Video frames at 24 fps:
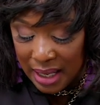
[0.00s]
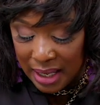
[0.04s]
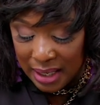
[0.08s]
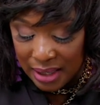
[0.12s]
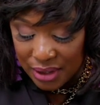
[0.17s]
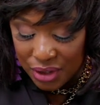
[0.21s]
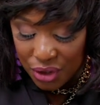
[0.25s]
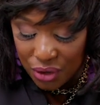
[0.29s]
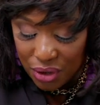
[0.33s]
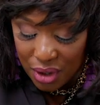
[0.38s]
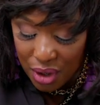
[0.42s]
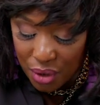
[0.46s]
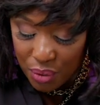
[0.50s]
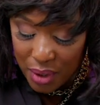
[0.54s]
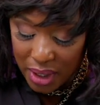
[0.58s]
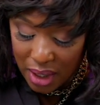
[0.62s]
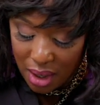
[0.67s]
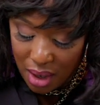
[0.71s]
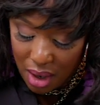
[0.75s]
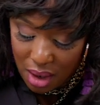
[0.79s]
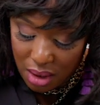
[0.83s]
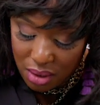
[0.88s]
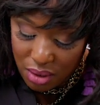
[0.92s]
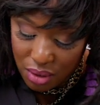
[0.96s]
So there we
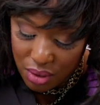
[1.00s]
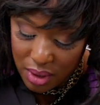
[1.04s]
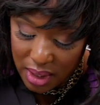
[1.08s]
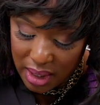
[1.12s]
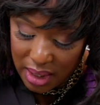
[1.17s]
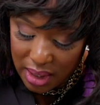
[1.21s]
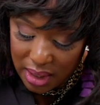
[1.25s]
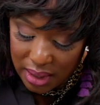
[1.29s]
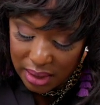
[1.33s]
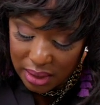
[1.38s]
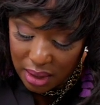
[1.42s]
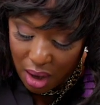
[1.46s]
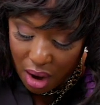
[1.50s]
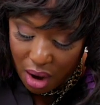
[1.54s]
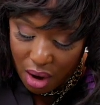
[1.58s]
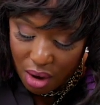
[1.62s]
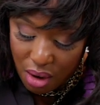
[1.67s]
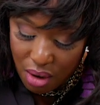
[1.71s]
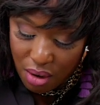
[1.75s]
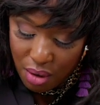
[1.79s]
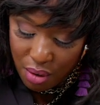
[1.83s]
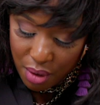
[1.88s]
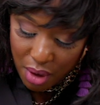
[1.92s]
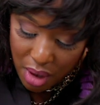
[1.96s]
go. It is
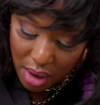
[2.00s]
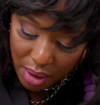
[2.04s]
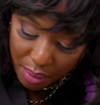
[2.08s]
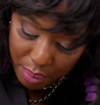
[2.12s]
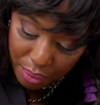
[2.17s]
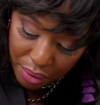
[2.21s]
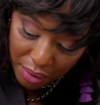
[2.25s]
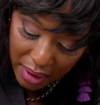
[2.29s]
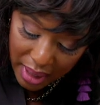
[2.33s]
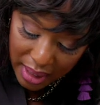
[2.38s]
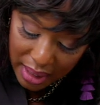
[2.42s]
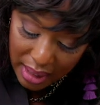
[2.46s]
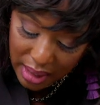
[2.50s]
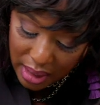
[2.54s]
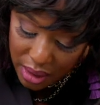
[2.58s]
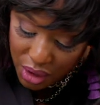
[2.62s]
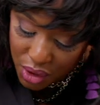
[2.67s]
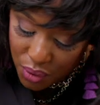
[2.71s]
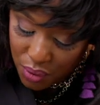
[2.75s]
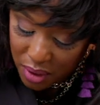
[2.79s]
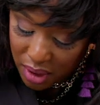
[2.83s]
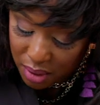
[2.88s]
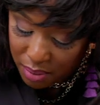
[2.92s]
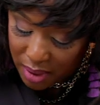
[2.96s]
all breaded, and
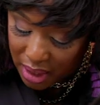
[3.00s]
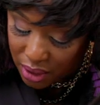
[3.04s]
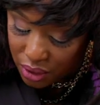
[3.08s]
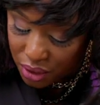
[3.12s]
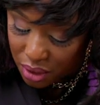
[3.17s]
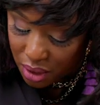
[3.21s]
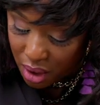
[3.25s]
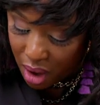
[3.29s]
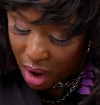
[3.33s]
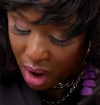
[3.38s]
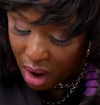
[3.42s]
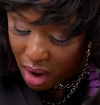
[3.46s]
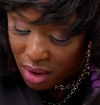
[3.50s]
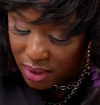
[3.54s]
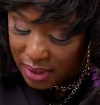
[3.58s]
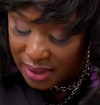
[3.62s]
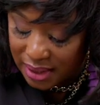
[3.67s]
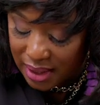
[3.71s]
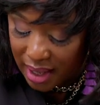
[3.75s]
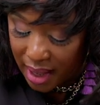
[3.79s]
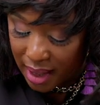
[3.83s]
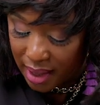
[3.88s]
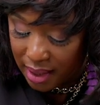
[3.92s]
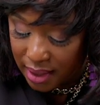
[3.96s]
you want to make sure all
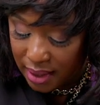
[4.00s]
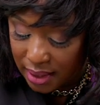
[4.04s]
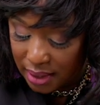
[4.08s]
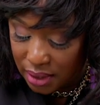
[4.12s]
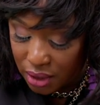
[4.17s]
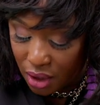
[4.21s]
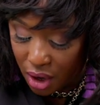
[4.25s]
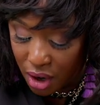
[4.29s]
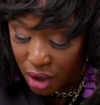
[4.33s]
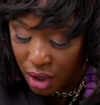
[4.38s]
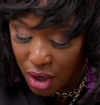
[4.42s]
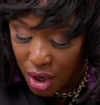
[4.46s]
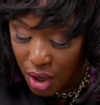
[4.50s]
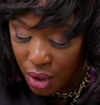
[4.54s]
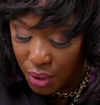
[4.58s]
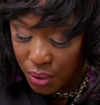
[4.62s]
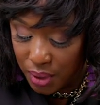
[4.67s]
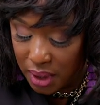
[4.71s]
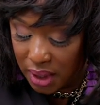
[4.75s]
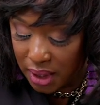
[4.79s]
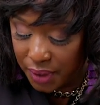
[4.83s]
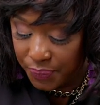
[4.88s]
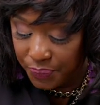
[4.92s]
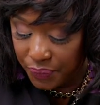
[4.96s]
sides are
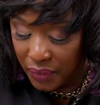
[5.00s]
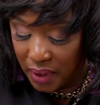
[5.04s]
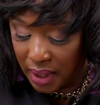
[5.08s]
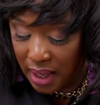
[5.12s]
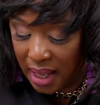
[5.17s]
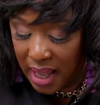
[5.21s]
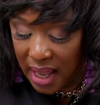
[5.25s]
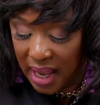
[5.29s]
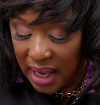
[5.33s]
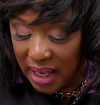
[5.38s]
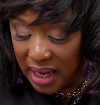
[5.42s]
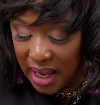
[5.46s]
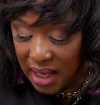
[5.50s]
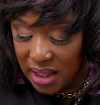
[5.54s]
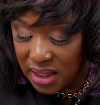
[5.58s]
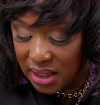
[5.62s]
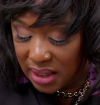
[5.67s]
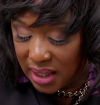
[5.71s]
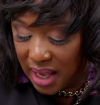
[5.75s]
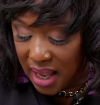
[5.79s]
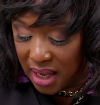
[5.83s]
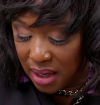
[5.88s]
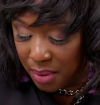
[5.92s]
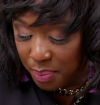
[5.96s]
coated. And I
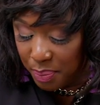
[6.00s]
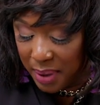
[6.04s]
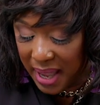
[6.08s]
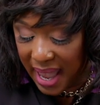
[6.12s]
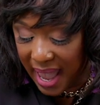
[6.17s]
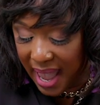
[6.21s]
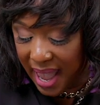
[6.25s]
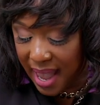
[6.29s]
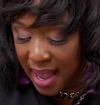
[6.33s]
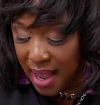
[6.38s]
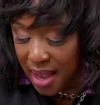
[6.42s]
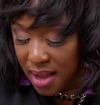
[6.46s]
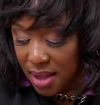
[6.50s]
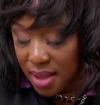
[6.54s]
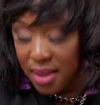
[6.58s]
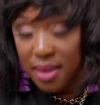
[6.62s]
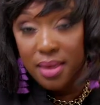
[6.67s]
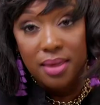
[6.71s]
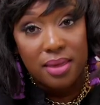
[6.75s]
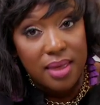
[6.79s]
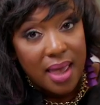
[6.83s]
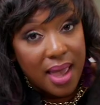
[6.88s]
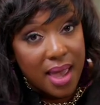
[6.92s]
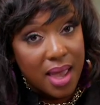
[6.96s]
just kind of pat
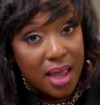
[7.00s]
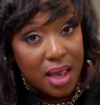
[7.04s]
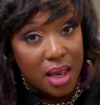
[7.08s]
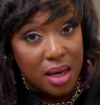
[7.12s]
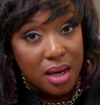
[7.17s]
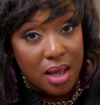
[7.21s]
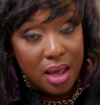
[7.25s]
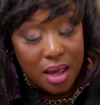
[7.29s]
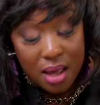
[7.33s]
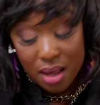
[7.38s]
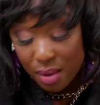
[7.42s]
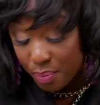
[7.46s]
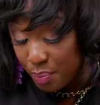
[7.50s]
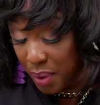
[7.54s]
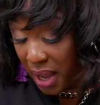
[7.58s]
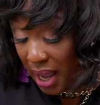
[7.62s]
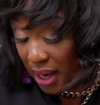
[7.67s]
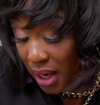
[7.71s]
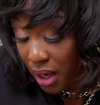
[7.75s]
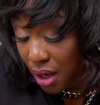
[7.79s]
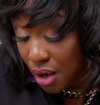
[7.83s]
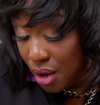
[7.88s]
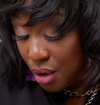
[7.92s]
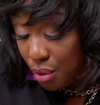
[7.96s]
that
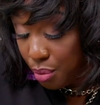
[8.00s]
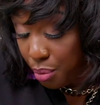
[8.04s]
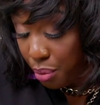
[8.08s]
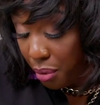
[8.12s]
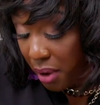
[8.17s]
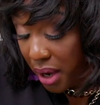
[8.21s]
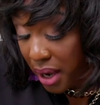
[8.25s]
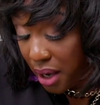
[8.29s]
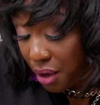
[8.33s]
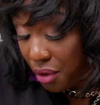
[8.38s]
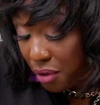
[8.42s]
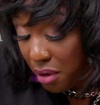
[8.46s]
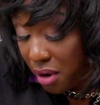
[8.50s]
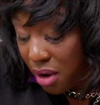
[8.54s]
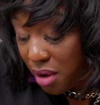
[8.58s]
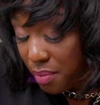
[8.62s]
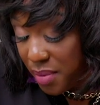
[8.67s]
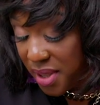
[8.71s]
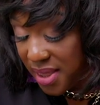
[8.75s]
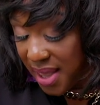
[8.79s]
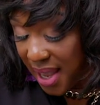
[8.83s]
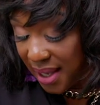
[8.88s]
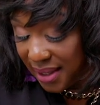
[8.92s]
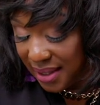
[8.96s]
Panko
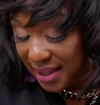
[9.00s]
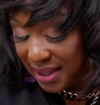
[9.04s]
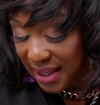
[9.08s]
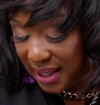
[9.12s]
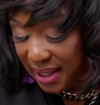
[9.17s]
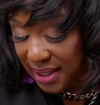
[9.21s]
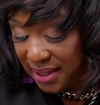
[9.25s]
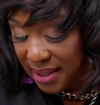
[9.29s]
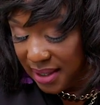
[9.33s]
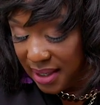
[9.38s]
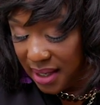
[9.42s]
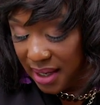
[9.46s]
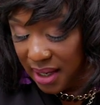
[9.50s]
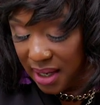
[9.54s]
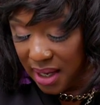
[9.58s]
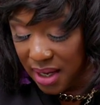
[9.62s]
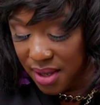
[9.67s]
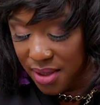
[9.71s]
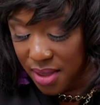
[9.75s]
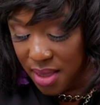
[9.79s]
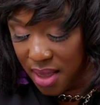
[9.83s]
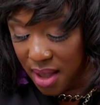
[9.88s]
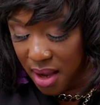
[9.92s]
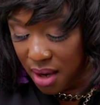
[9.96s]
breadcrumb and that seasoning
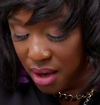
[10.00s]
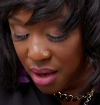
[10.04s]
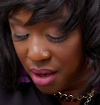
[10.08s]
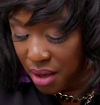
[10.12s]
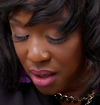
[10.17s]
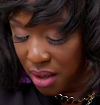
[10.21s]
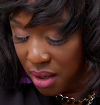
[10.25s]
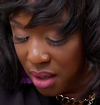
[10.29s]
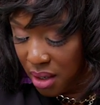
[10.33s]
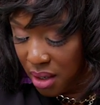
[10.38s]
in there